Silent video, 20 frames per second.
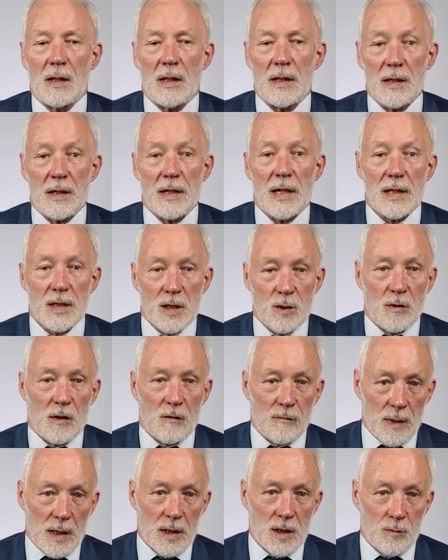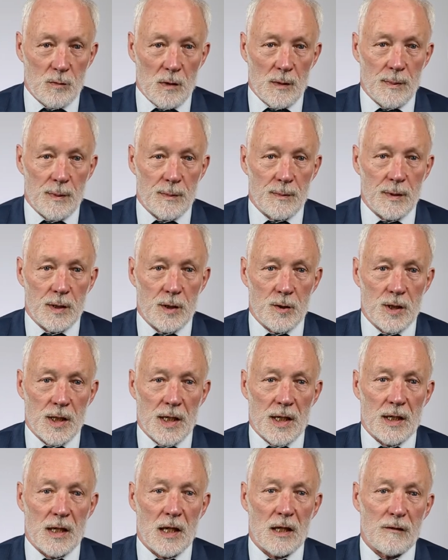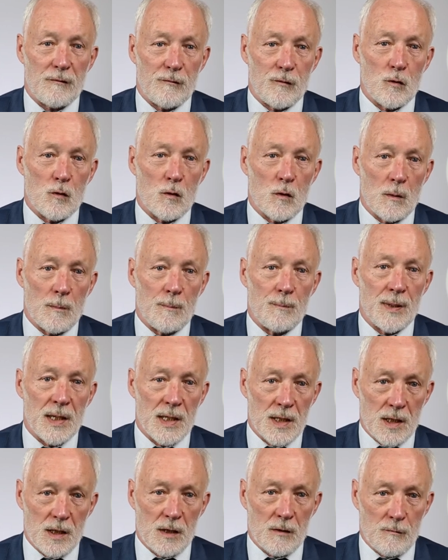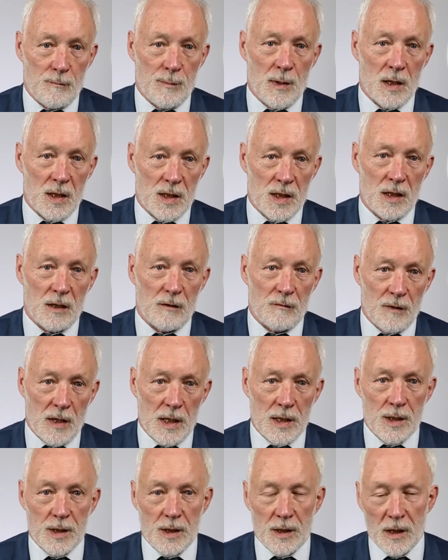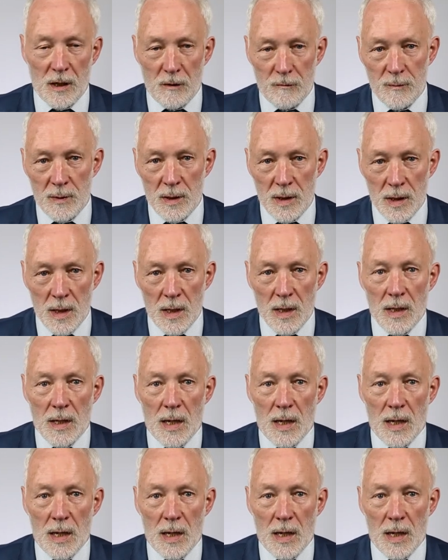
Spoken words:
In the next 12 months, we'll be producing another four pieces of policy advice to government,